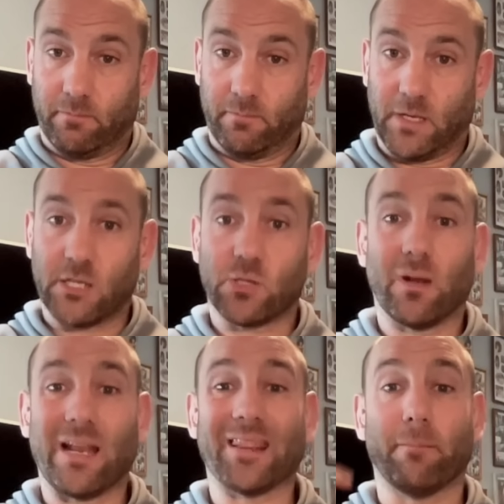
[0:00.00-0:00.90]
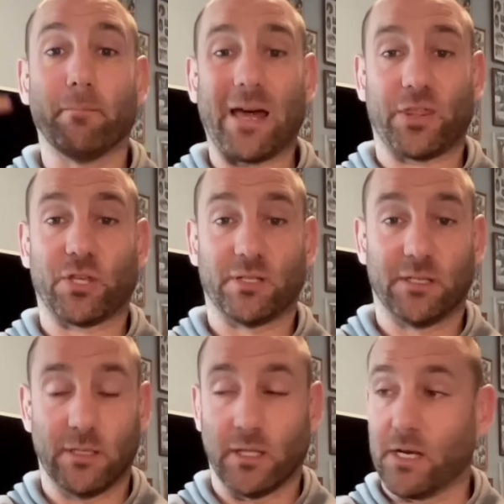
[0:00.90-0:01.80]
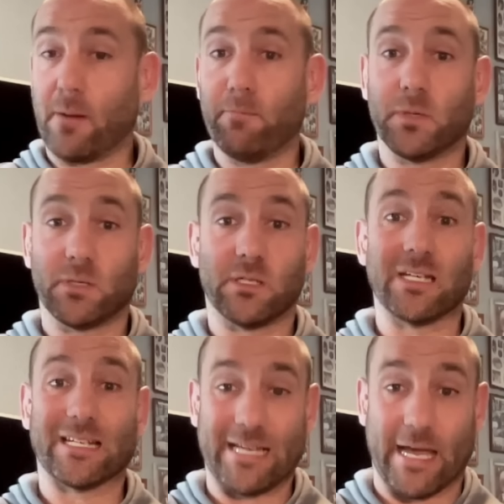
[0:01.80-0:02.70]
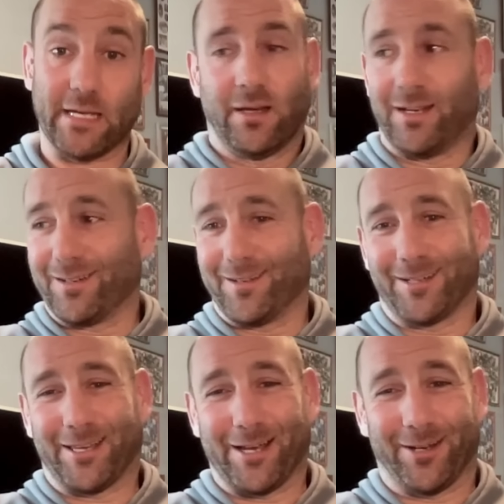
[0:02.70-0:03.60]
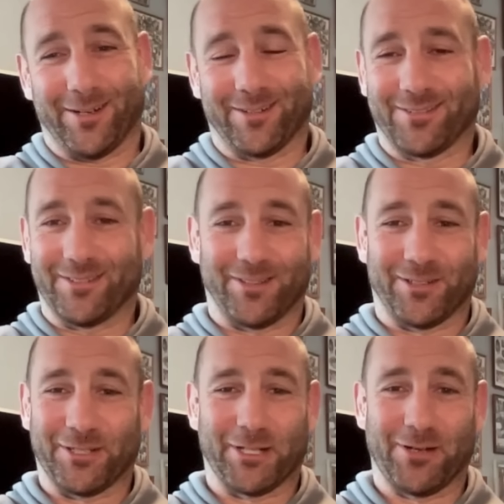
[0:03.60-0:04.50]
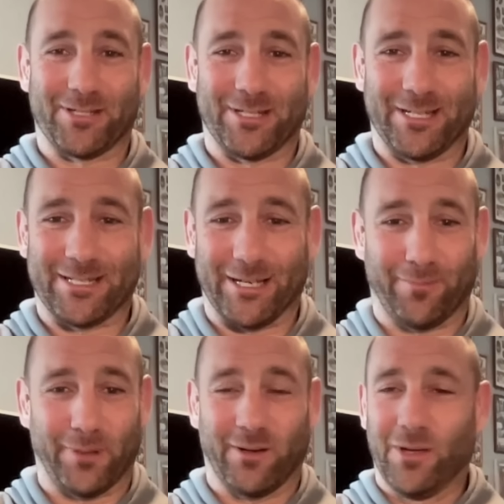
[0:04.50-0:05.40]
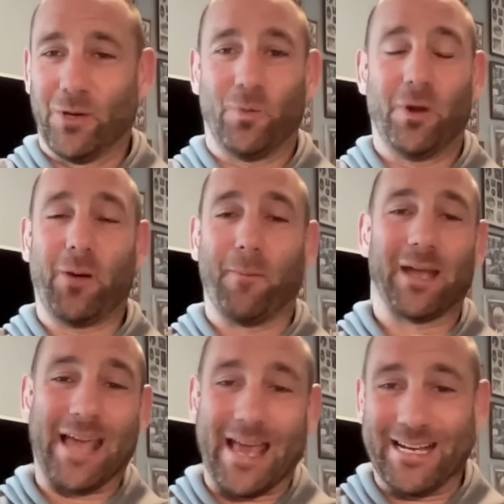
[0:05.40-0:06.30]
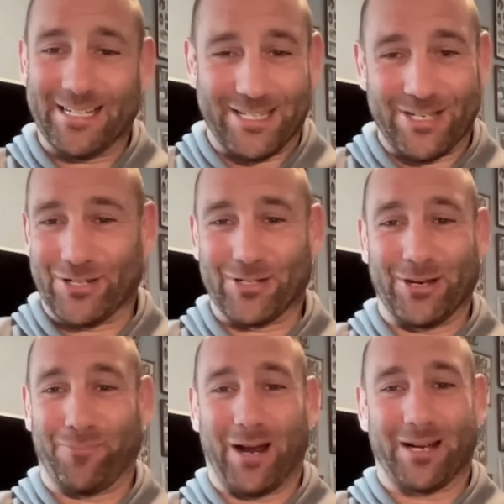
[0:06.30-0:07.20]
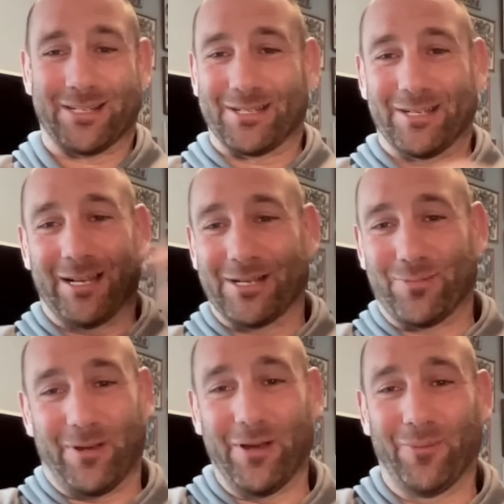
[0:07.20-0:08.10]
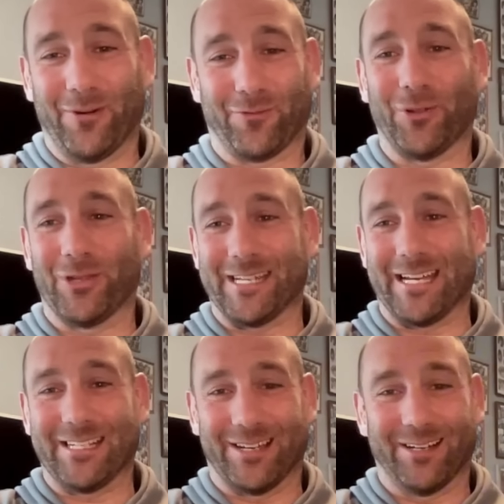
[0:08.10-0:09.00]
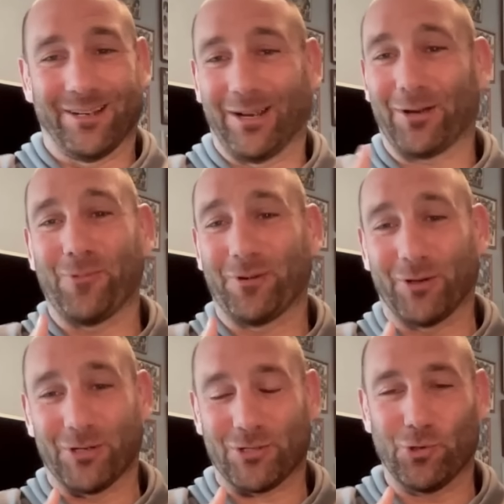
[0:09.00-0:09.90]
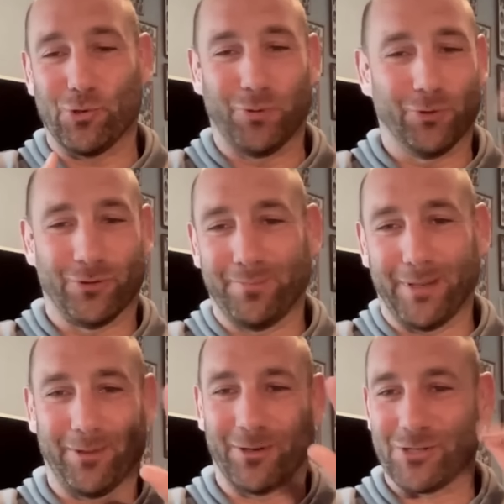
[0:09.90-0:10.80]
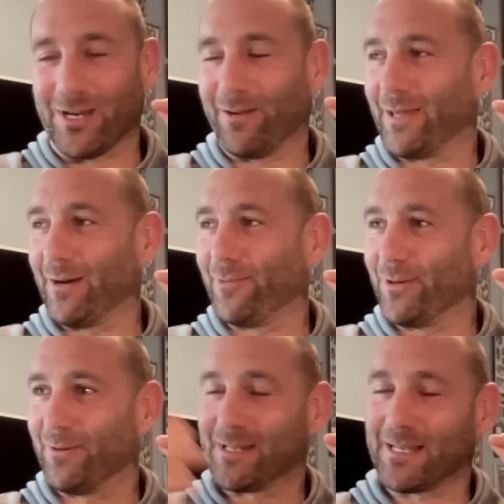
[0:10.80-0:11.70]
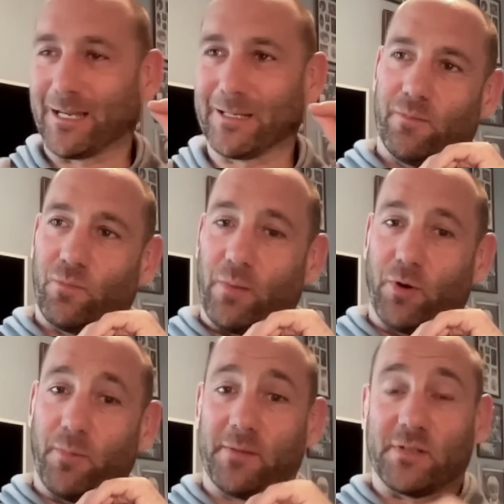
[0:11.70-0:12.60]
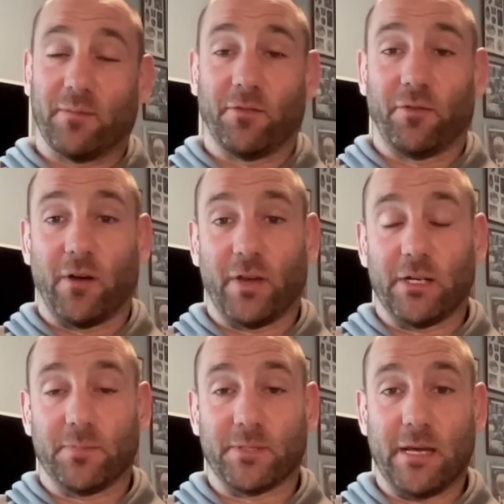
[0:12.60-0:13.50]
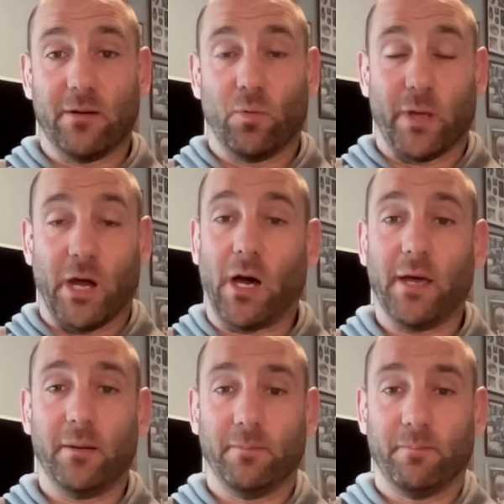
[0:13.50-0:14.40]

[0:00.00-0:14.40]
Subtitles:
Yeah, so we let the maths, the numbers dictate. And again, like, God, I could go into detail, but we don't make any decisions in a practice unless we've got the data, like we've got a scoreboard. Maybe I'll share that with you in a second. When we're above 75, 80%, we hire.